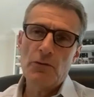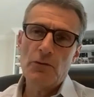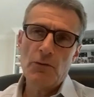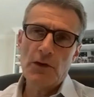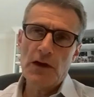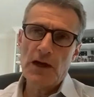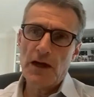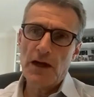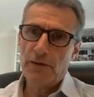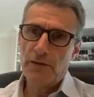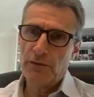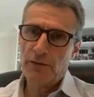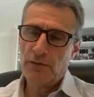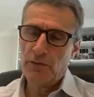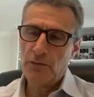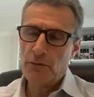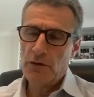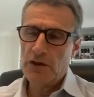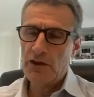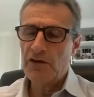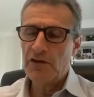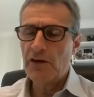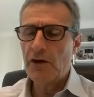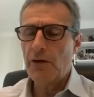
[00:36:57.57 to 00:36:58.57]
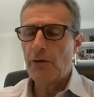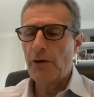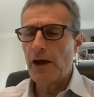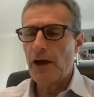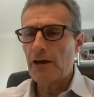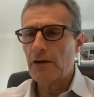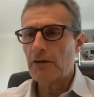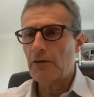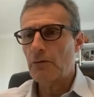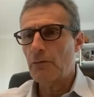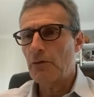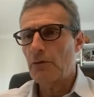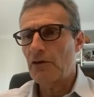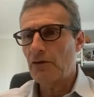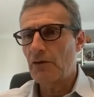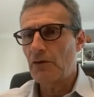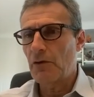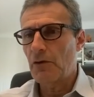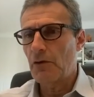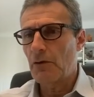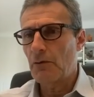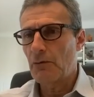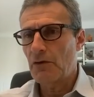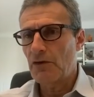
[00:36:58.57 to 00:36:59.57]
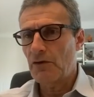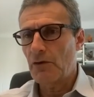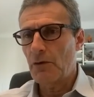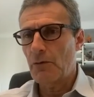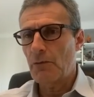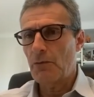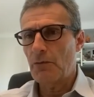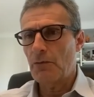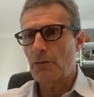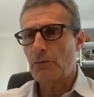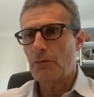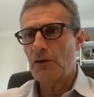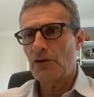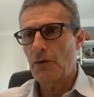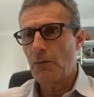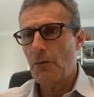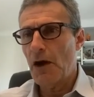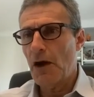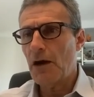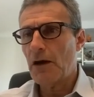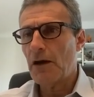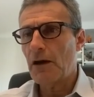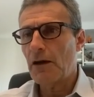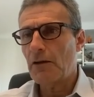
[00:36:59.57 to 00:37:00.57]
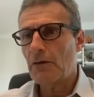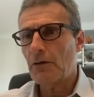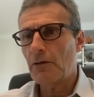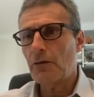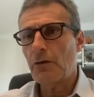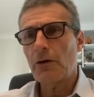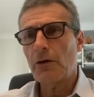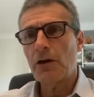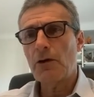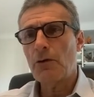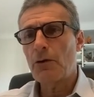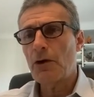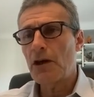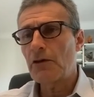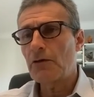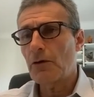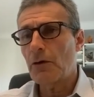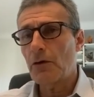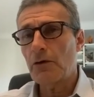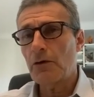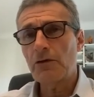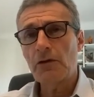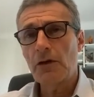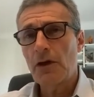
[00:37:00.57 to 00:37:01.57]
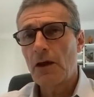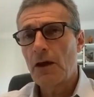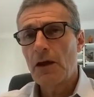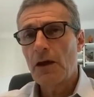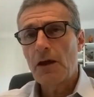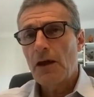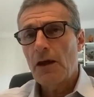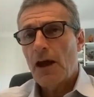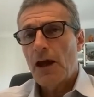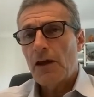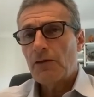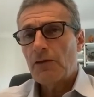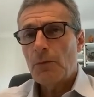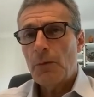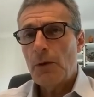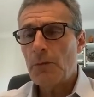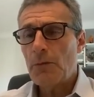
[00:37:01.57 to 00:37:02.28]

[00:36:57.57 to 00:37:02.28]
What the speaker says: you will have to interact with the market and the regulators as a